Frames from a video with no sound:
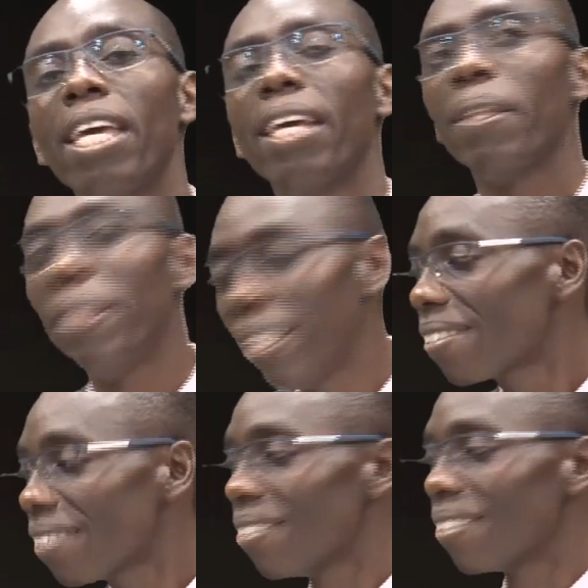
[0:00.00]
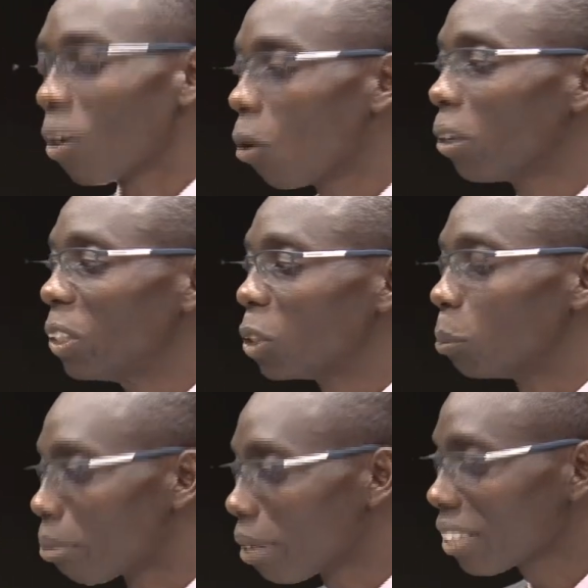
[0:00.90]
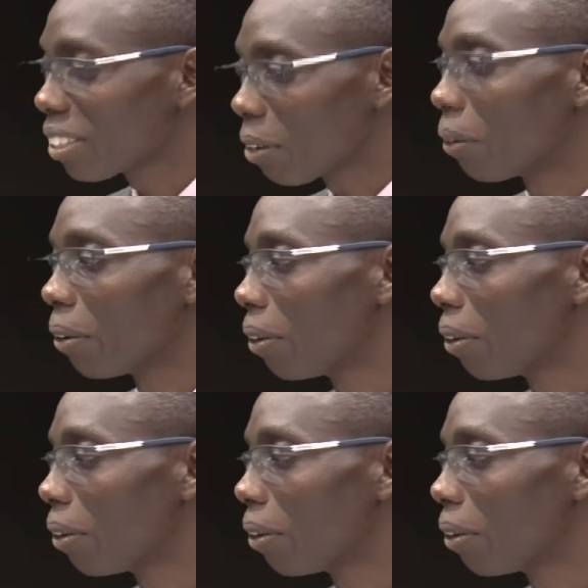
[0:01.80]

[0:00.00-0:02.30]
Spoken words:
This is the call to practical